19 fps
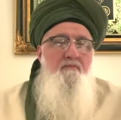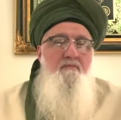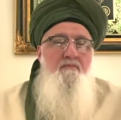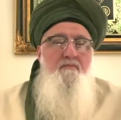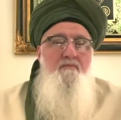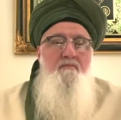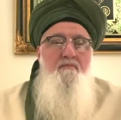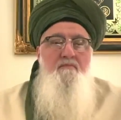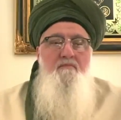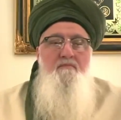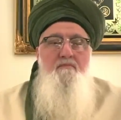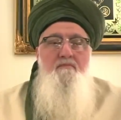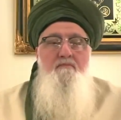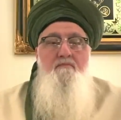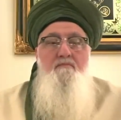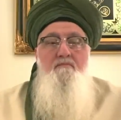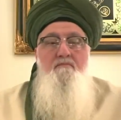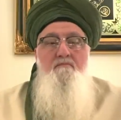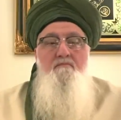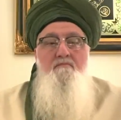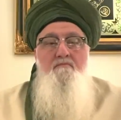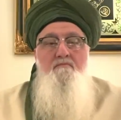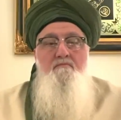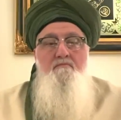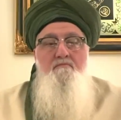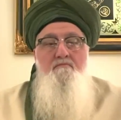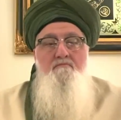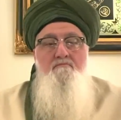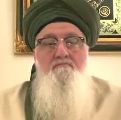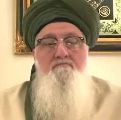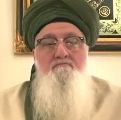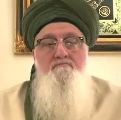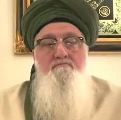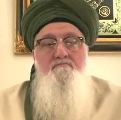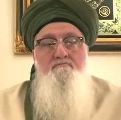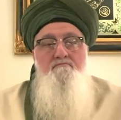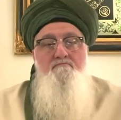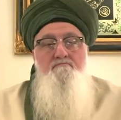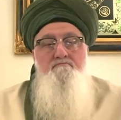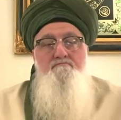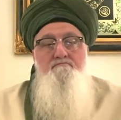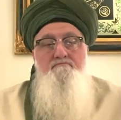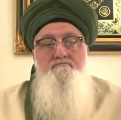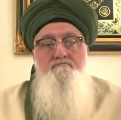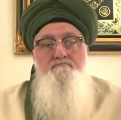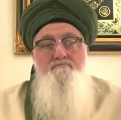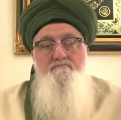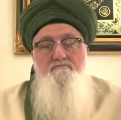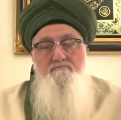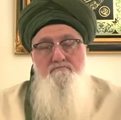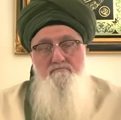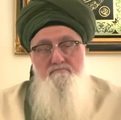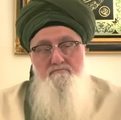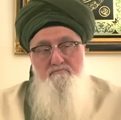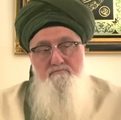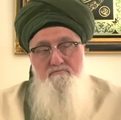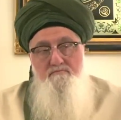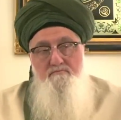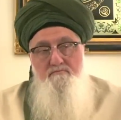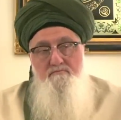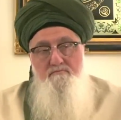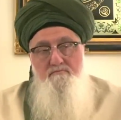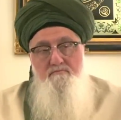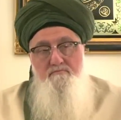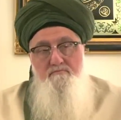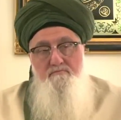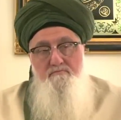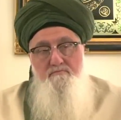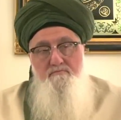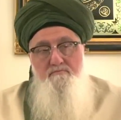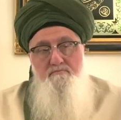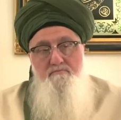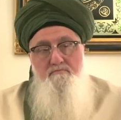[no speech]